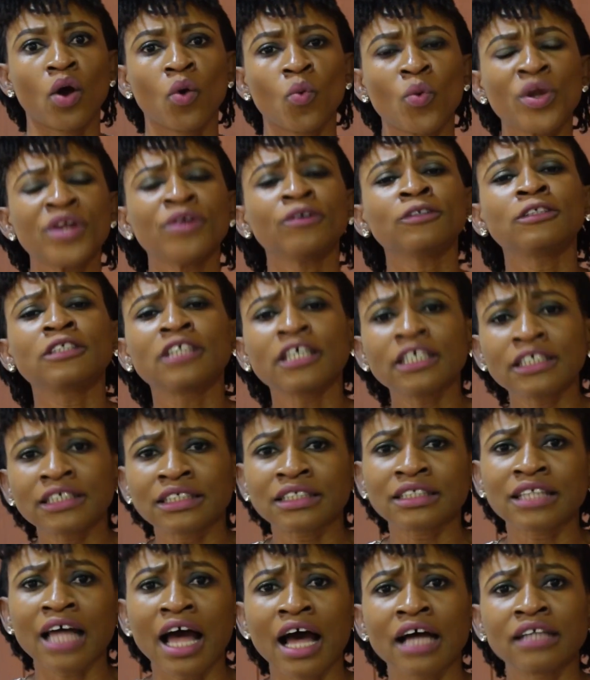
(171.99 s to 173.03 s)
We
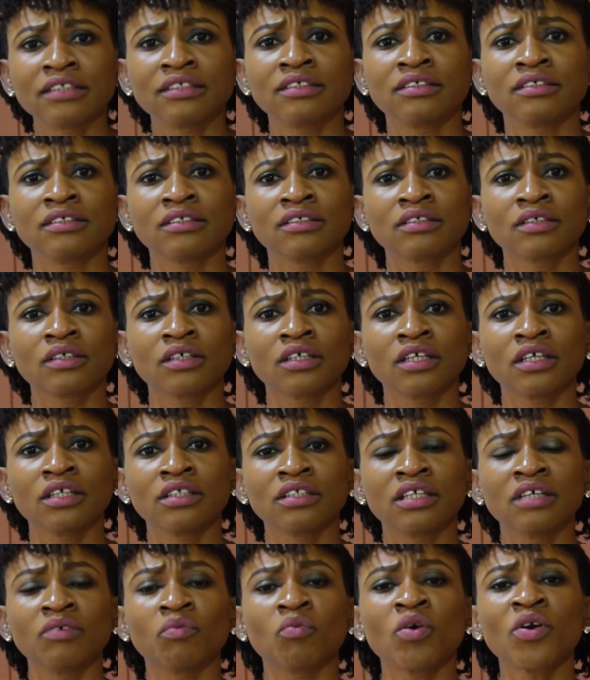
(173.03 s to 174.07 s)
noticed that
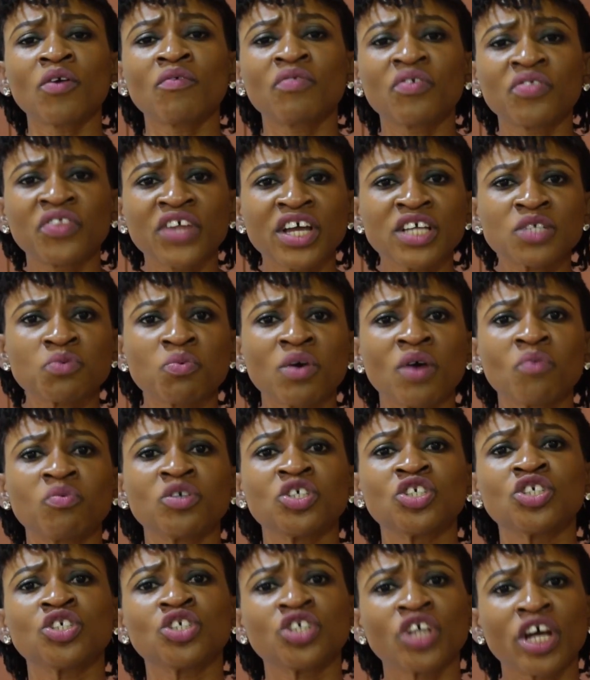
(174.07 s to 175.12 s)
one of the days where
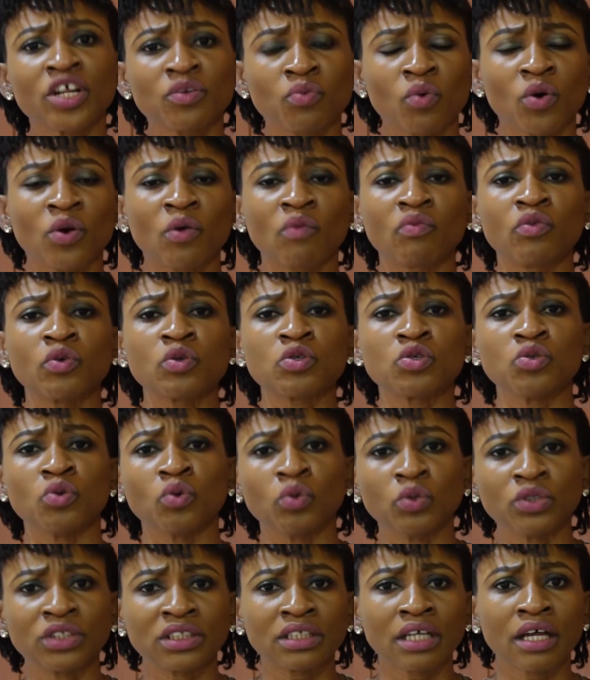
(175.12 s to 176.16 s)
we shared one of those
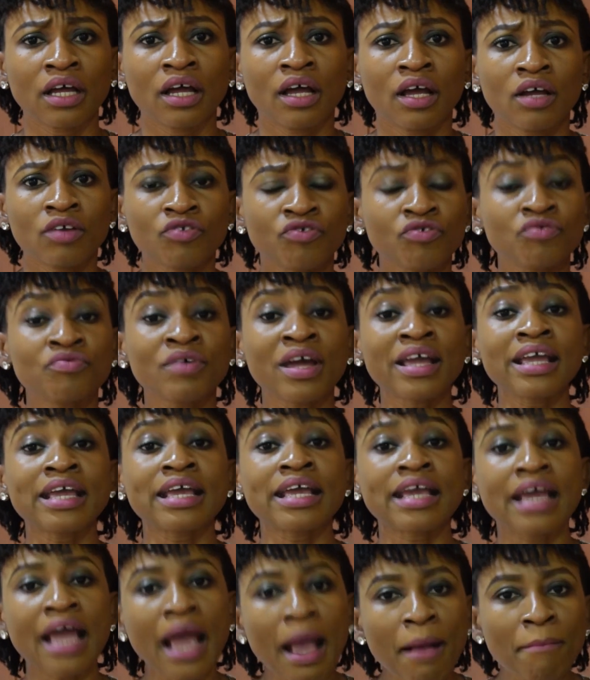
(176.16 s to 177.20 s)
notes,
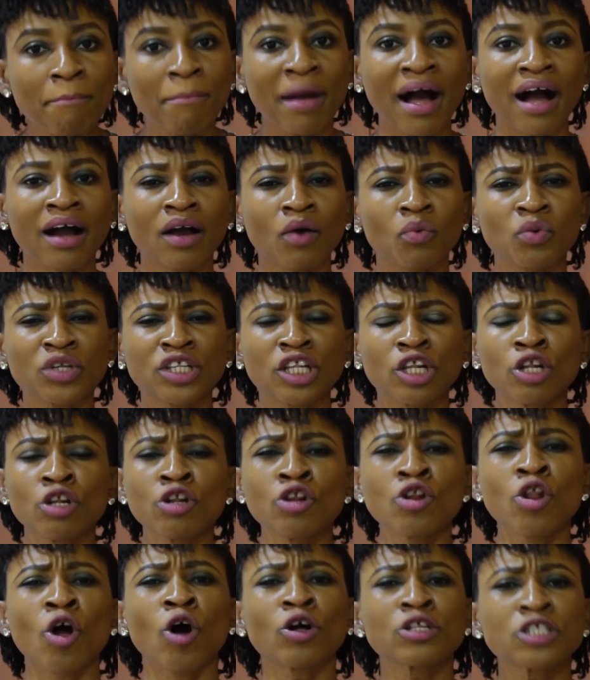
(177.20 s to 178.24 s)
children came back with
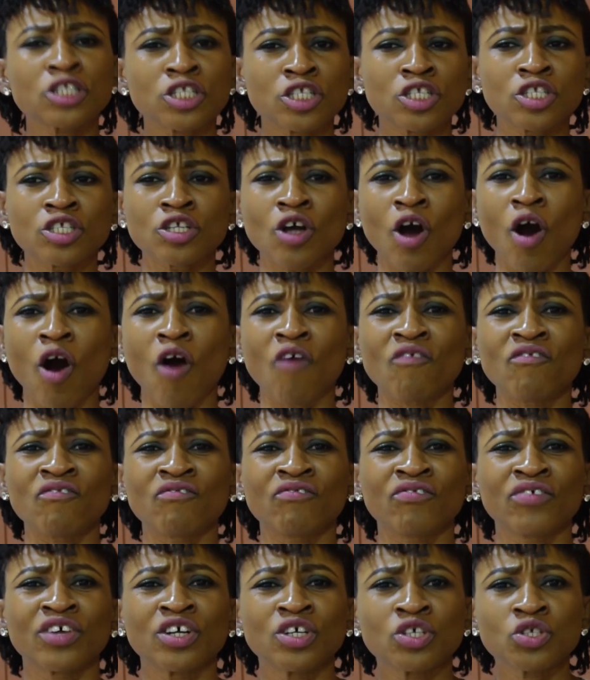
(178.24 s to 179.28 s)
lots of
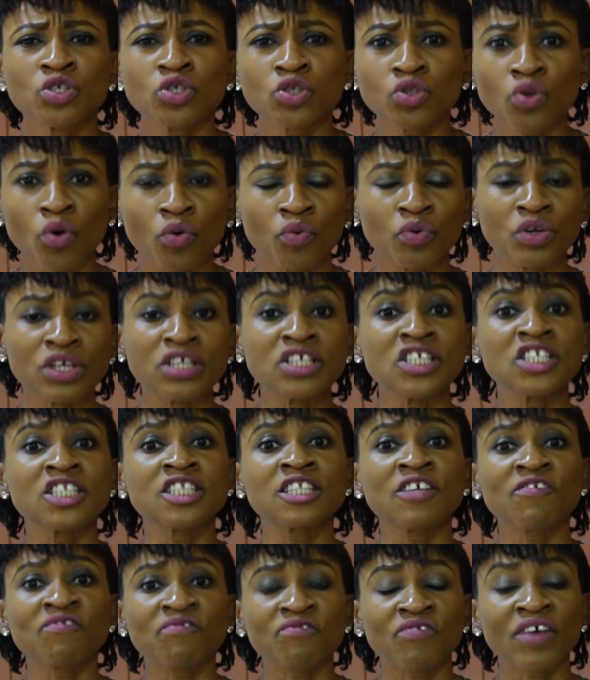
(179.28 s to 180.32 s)
stories,
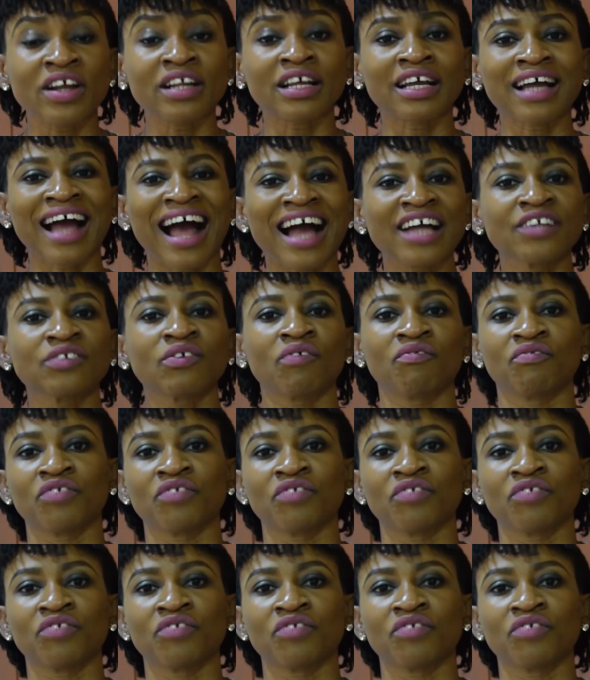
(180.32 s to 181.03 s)
different kind of